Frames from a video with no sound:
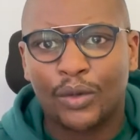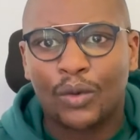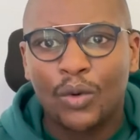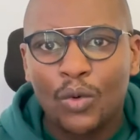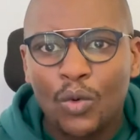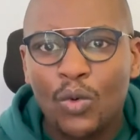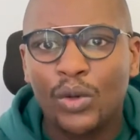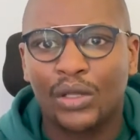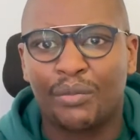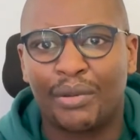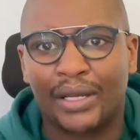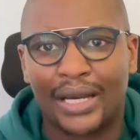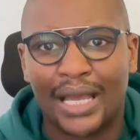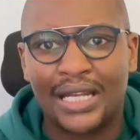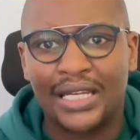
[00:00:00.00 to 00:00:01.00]
who will be
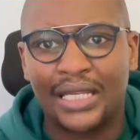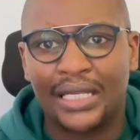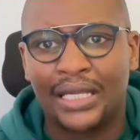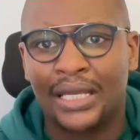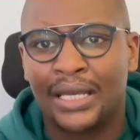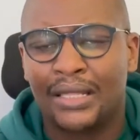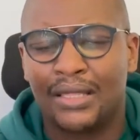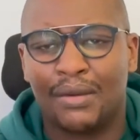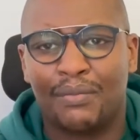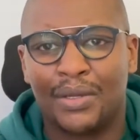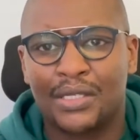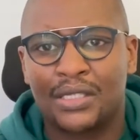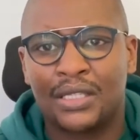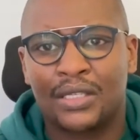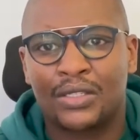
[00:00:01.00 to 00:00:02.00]
running the
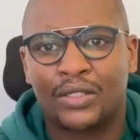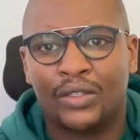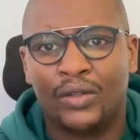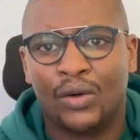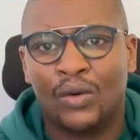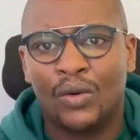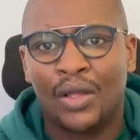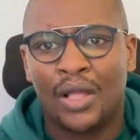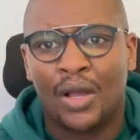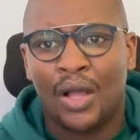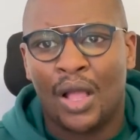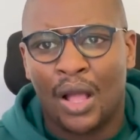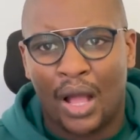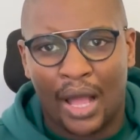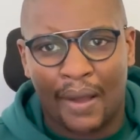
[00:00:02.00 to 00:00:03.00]
business,
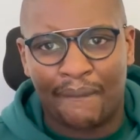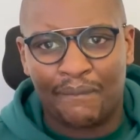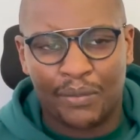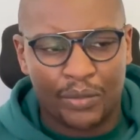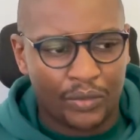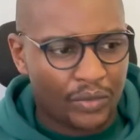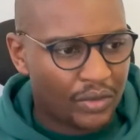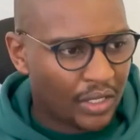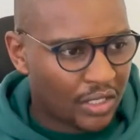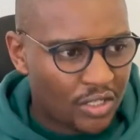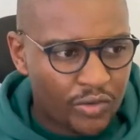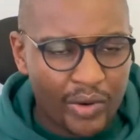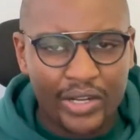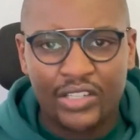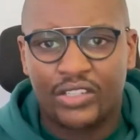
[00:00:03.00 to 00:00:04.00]
the
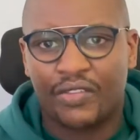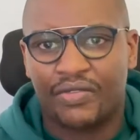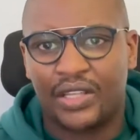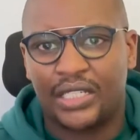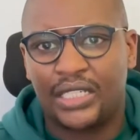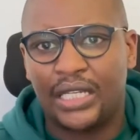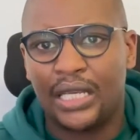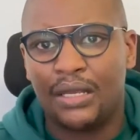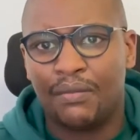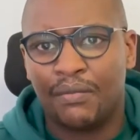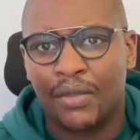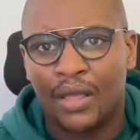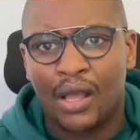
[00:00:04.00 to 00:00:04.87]
strengths of the team.